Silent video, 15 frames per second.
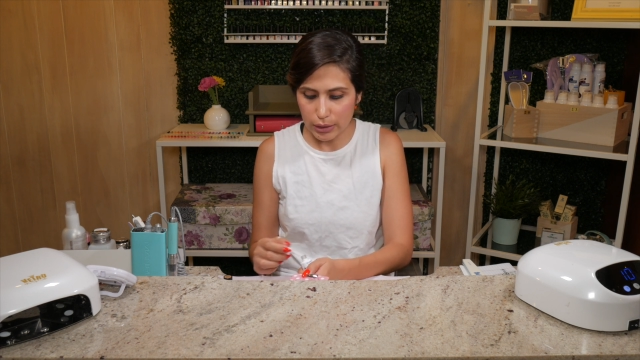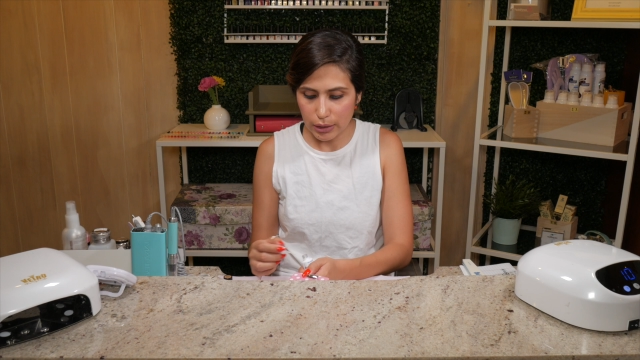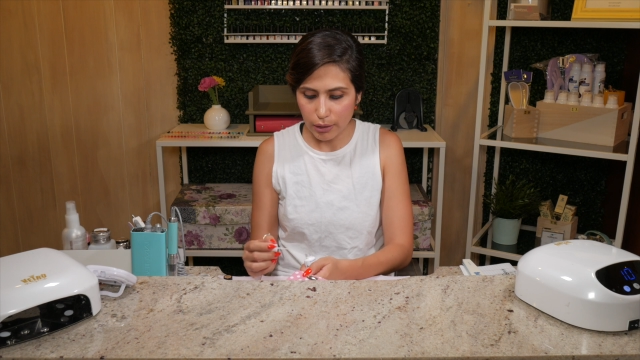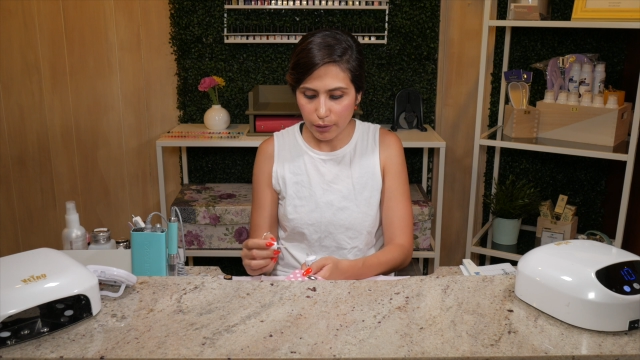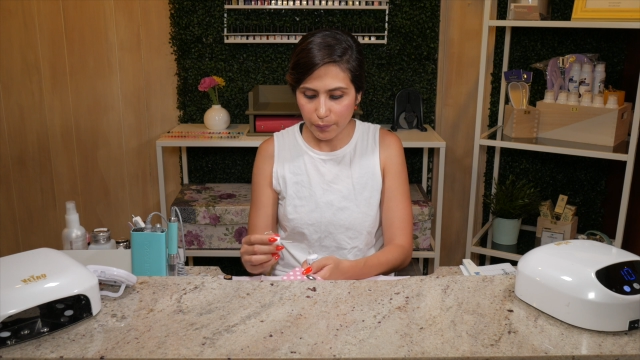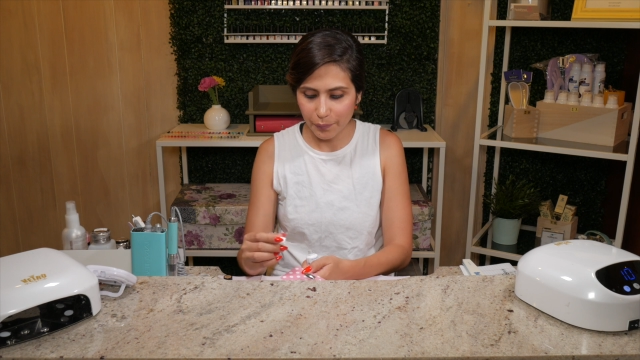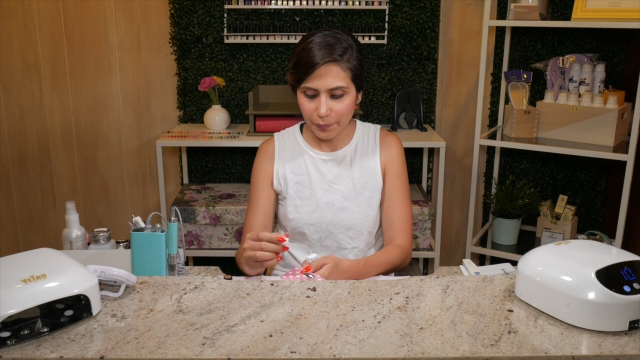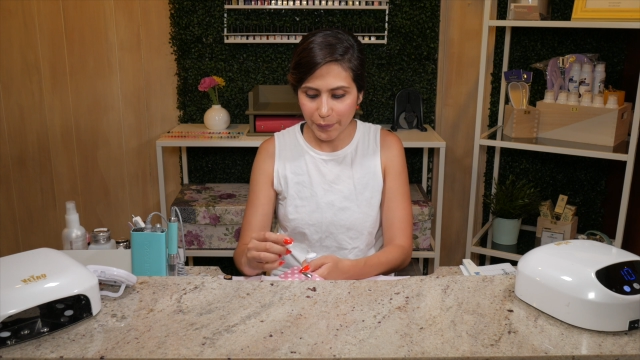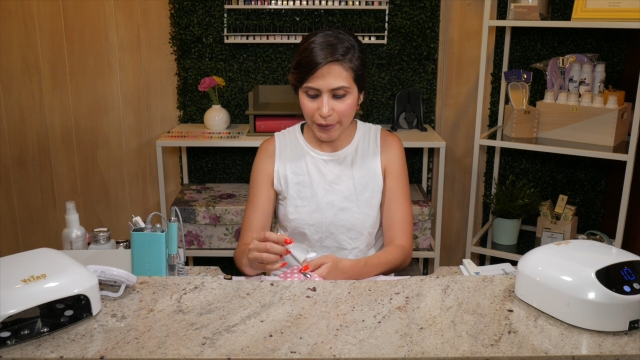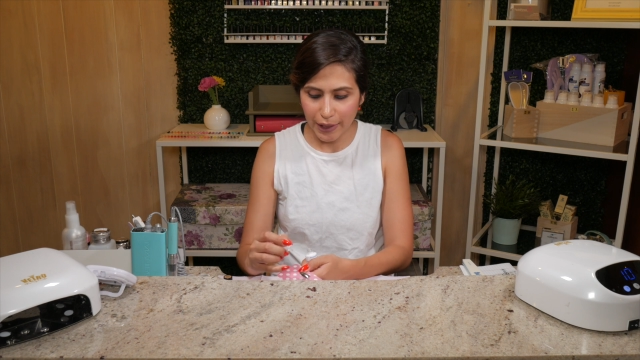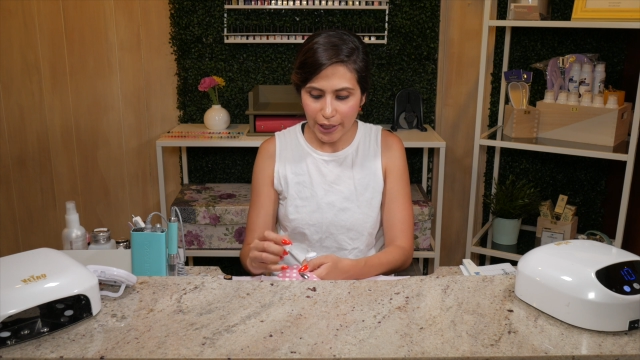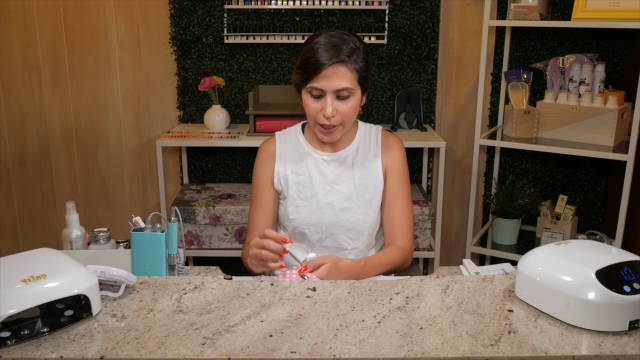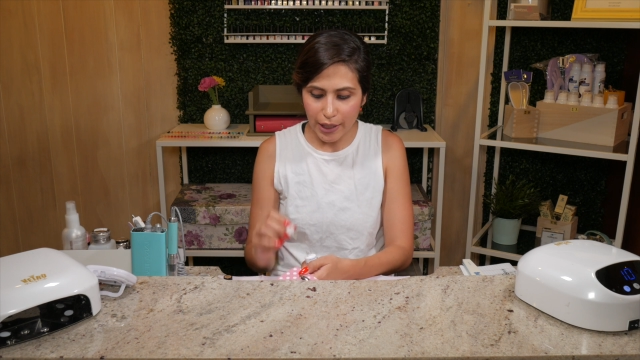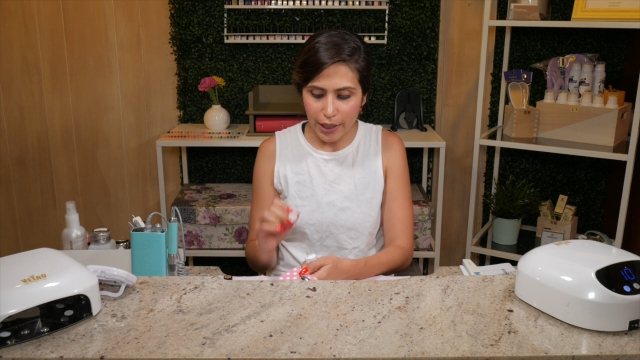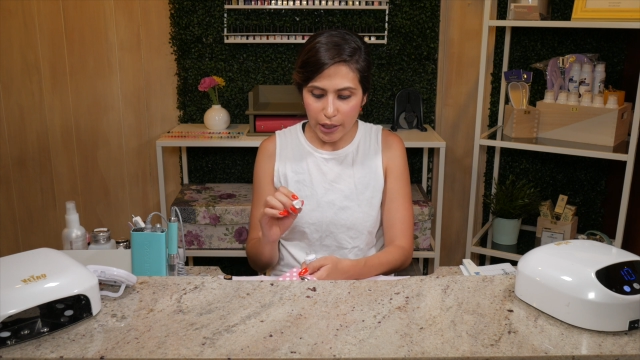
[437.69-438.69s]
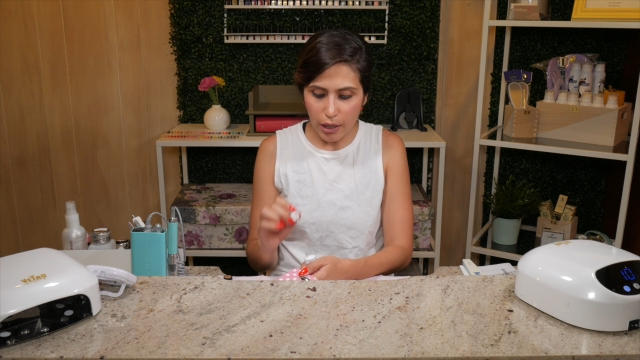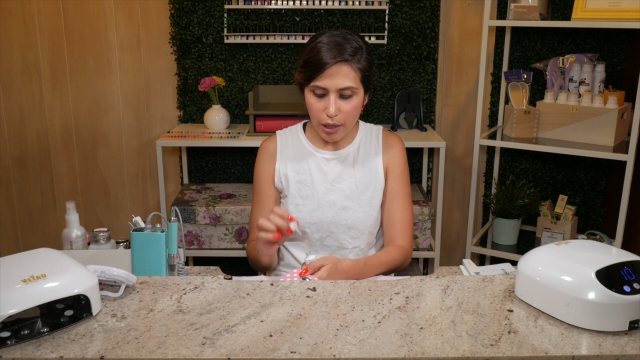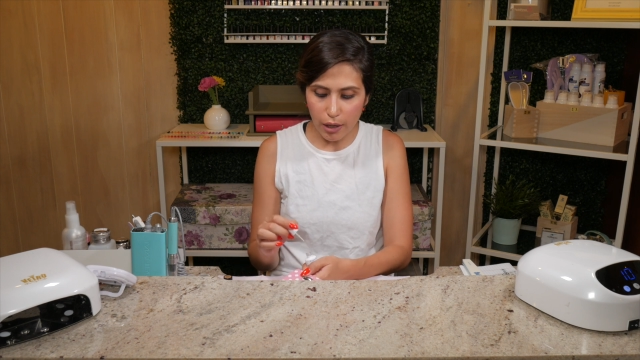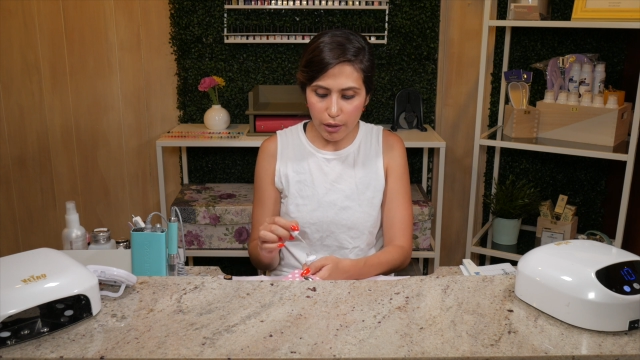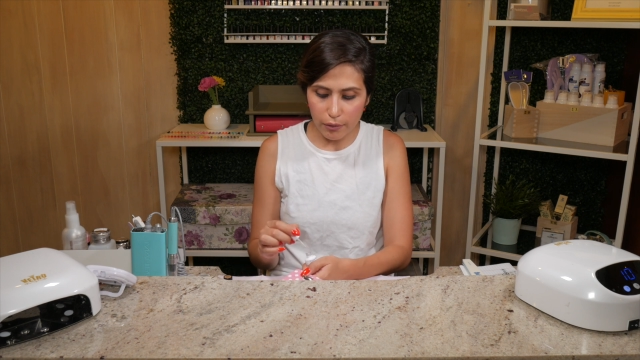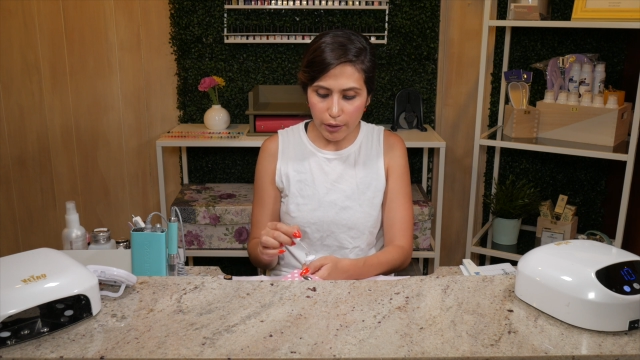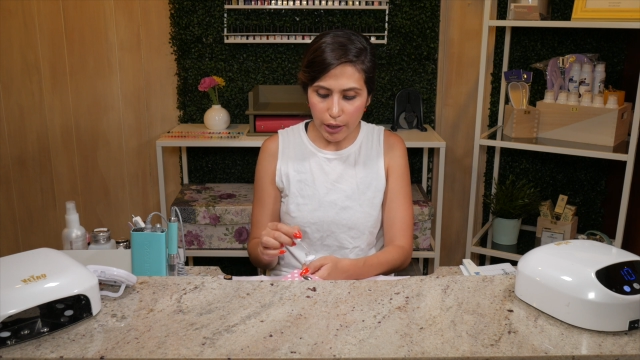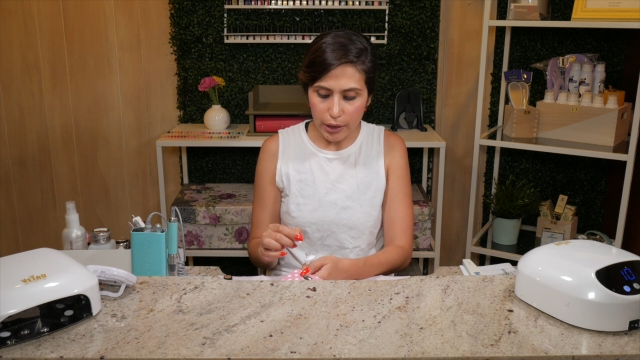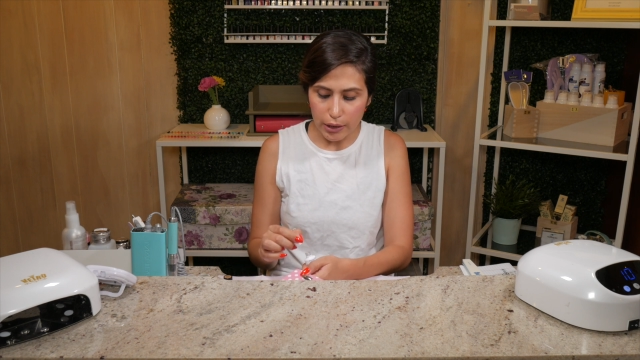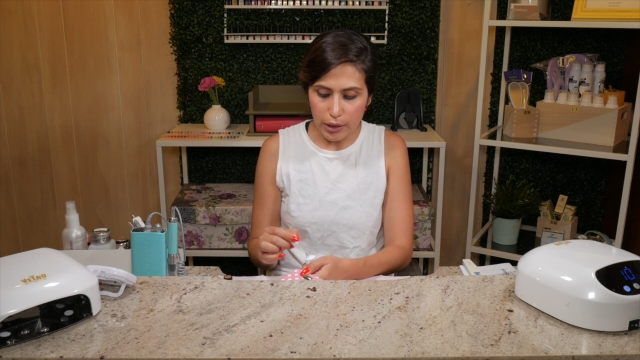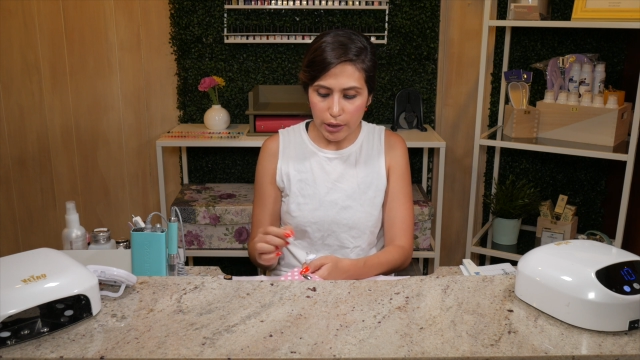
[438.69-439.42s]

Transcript: here. All right,